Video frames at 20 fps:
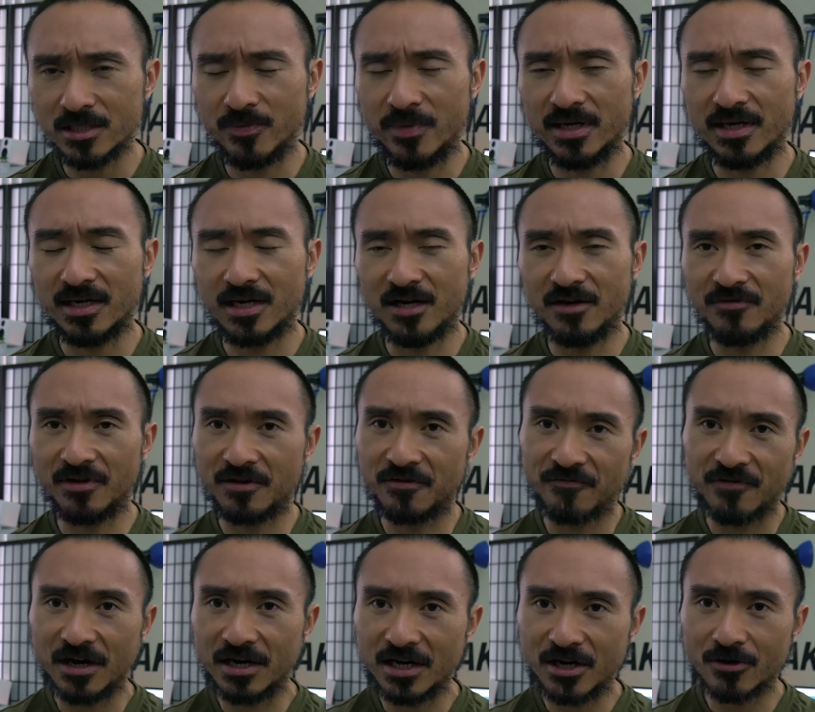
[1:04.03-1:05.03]
make it kind of like
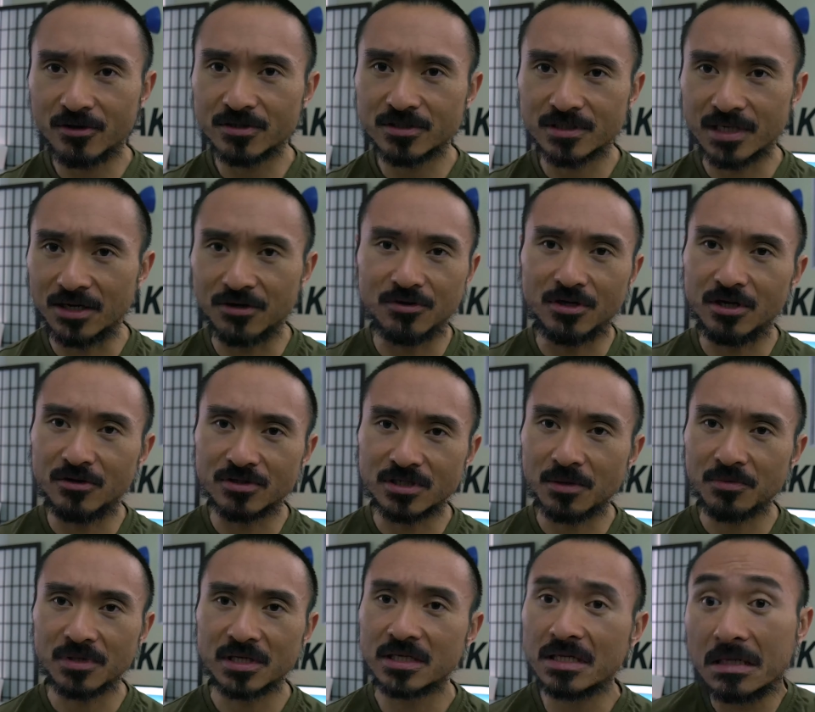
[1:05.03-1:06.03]
funnier. I don't know,
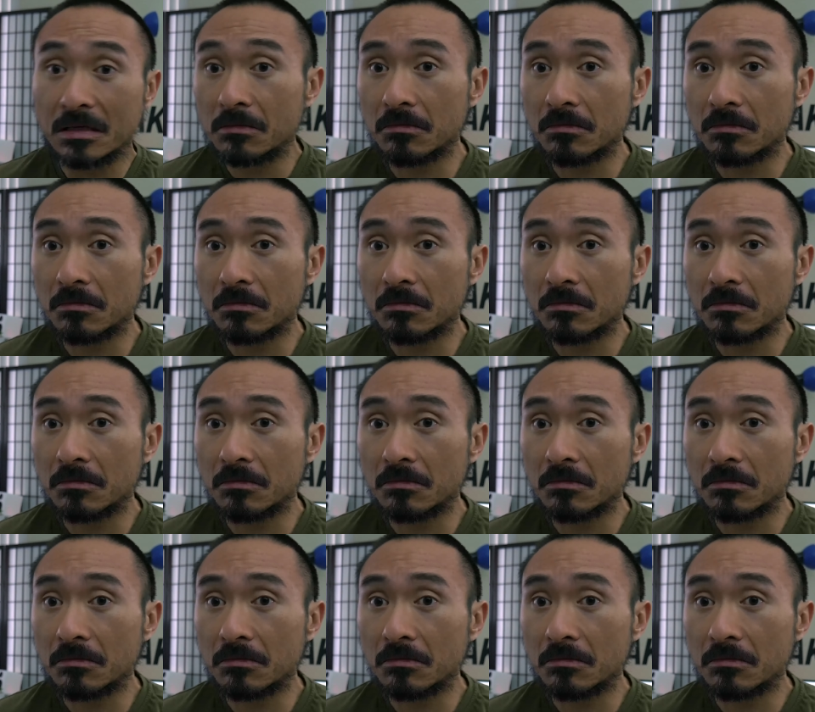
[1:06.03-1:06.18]
something.